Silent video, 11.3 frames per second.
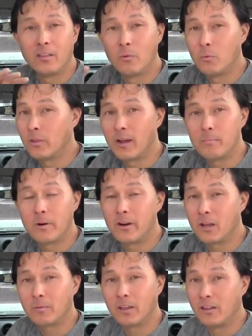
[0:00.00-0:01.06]
They will not
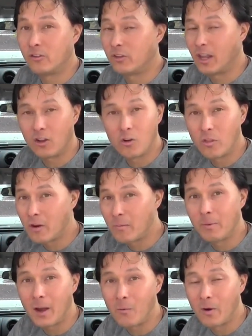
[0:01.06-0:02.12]
break up case. You can't go there
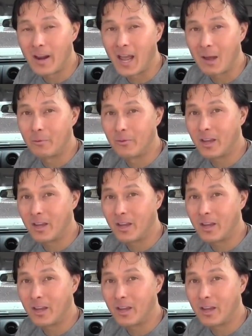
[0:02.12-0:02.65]
and buy one apple.